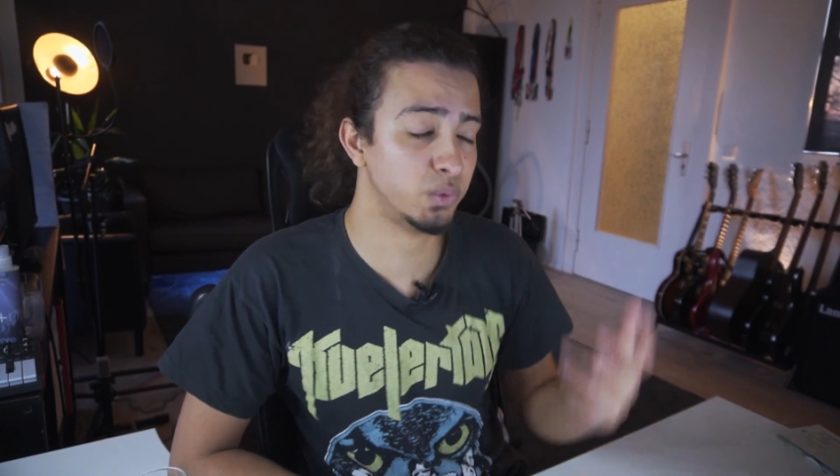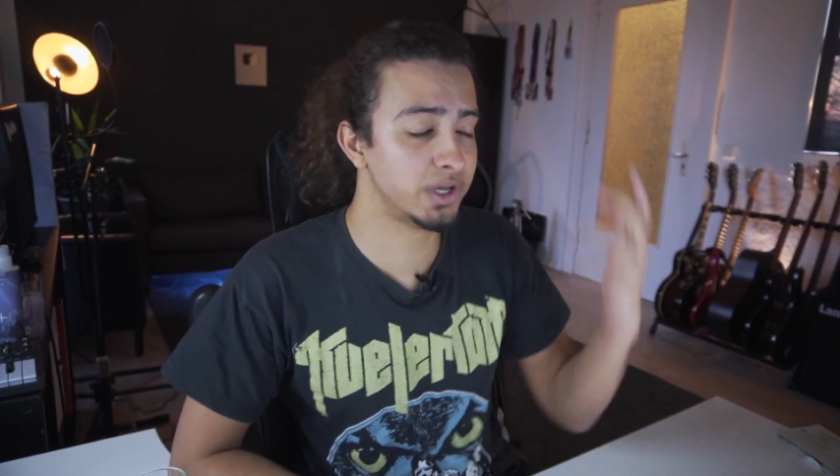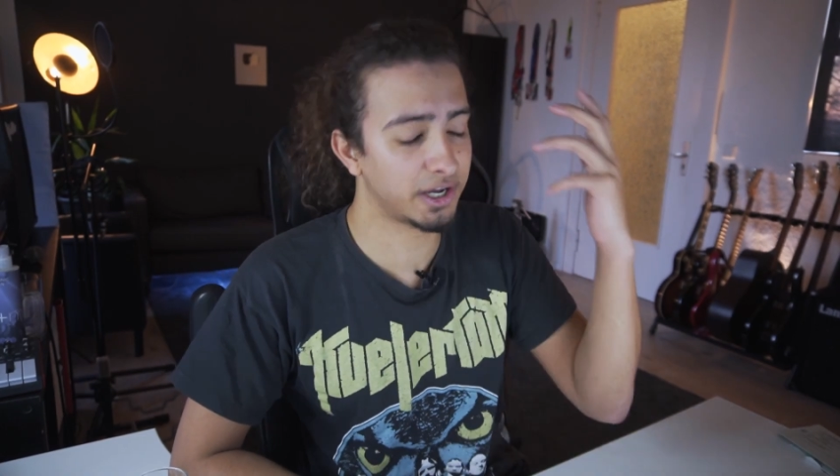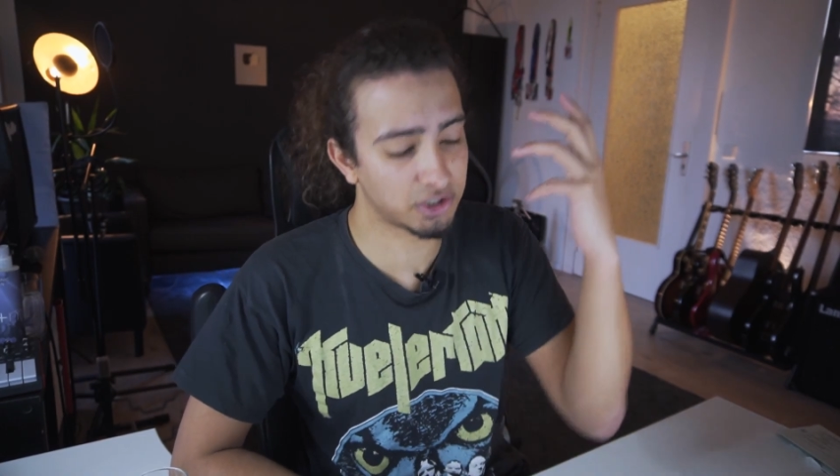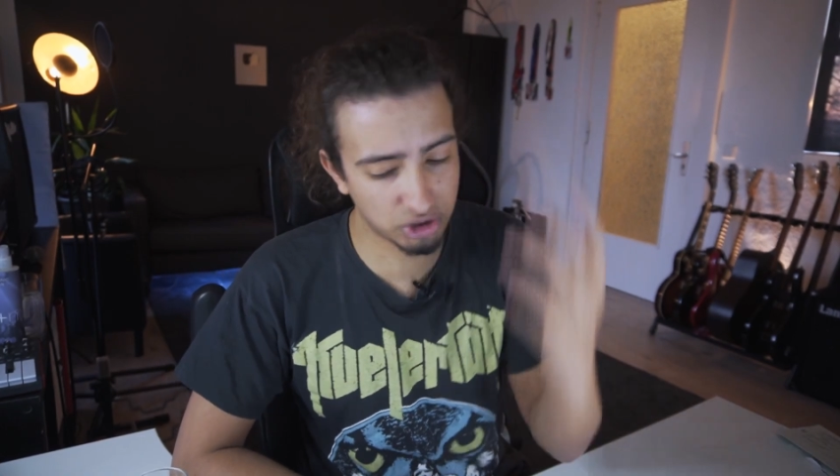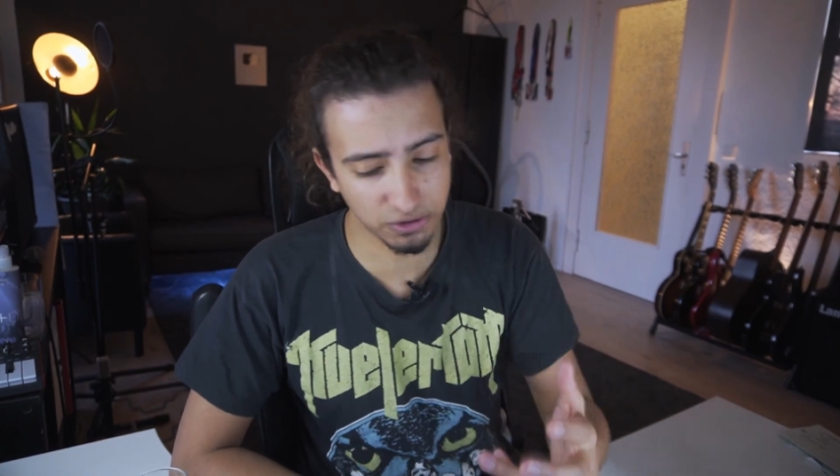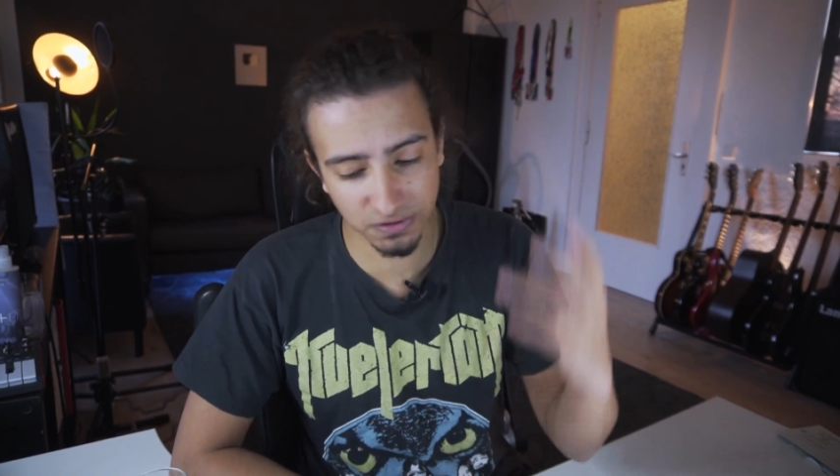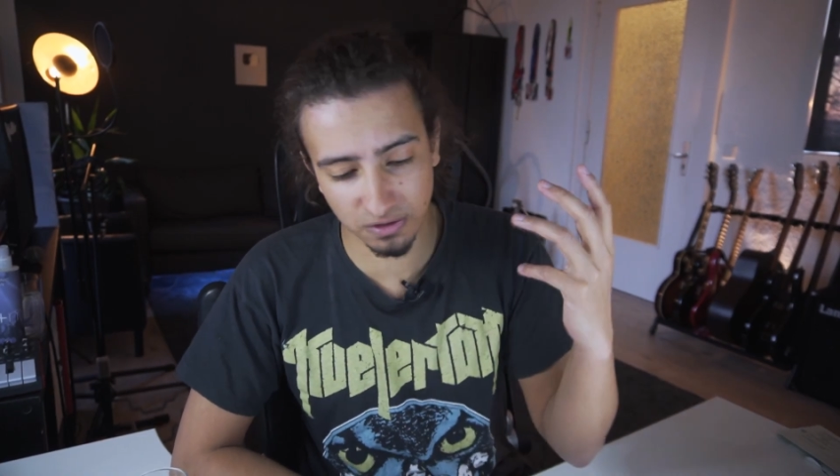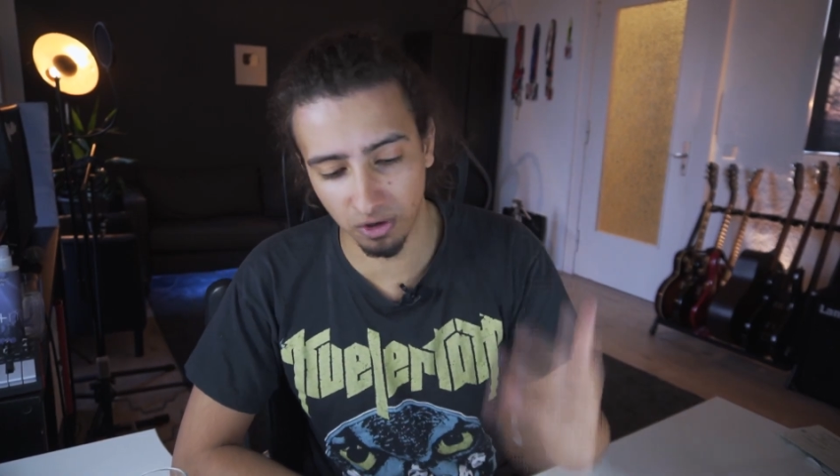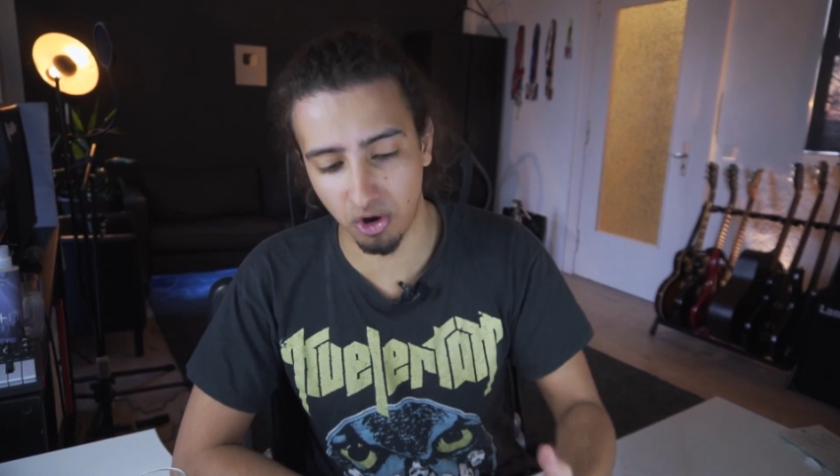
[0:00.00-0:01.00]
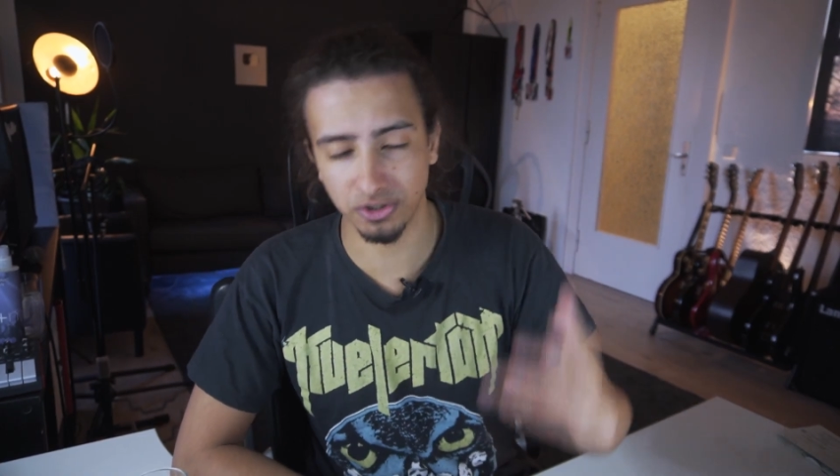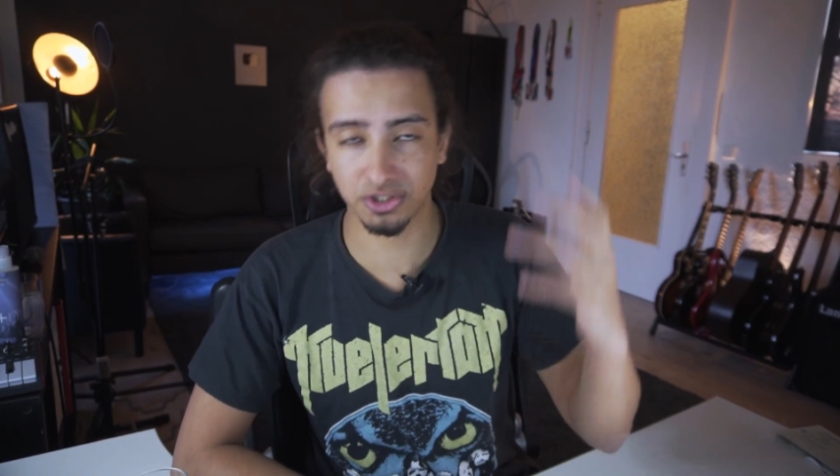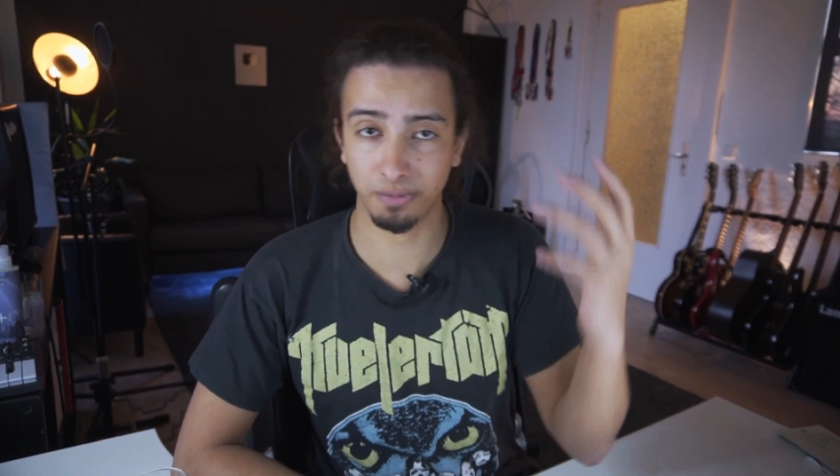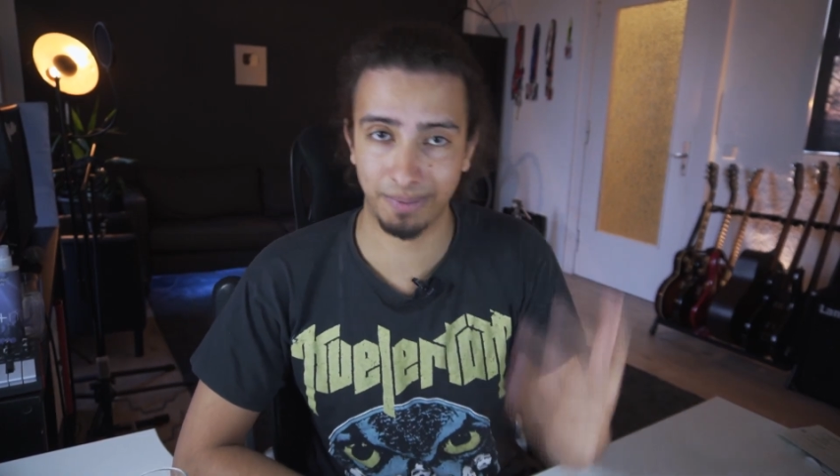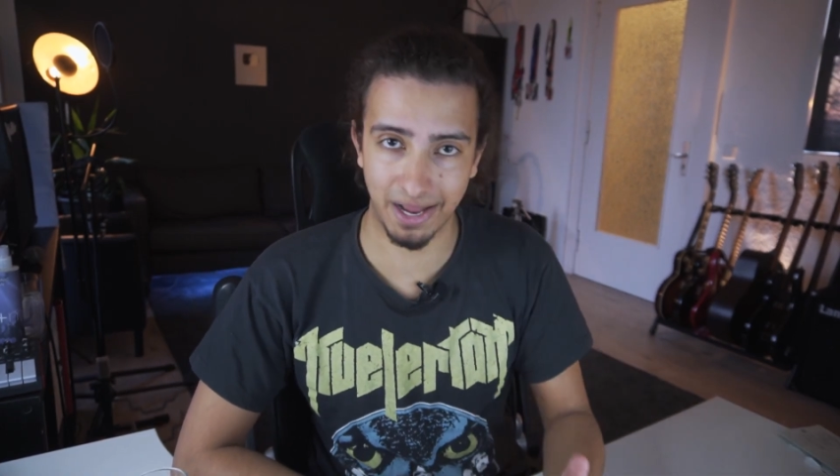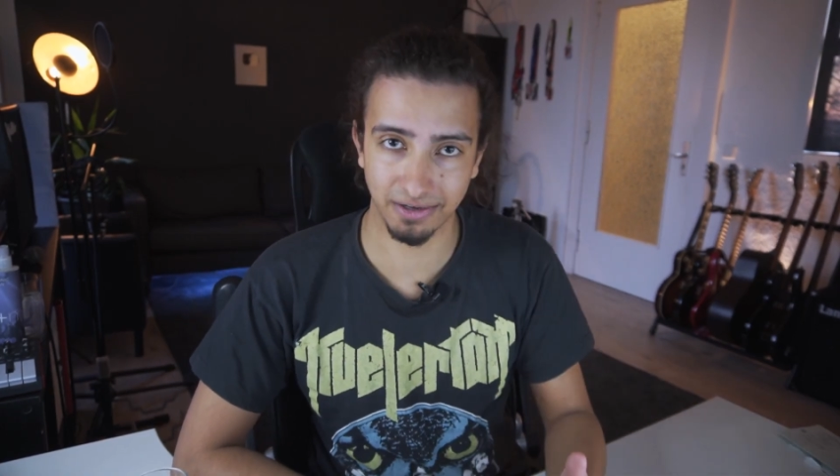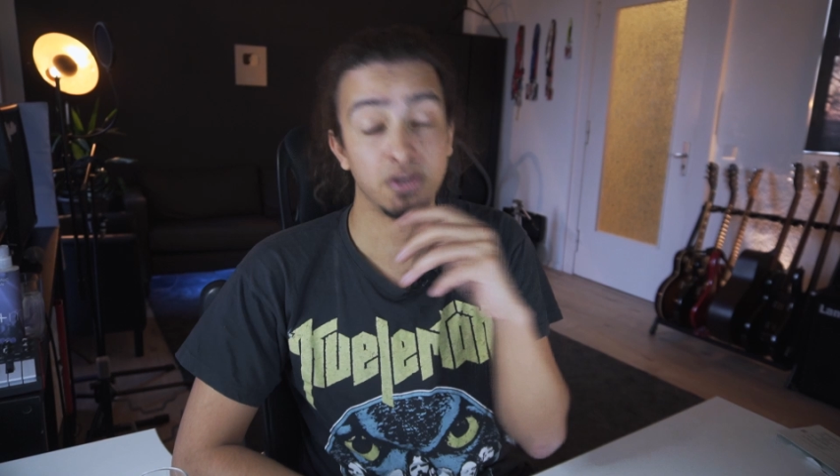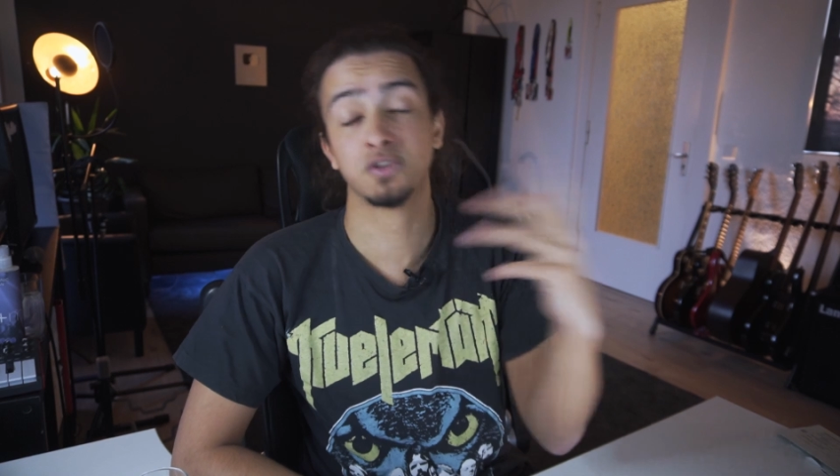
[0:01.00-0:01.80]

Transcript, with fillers: we had just launched the band.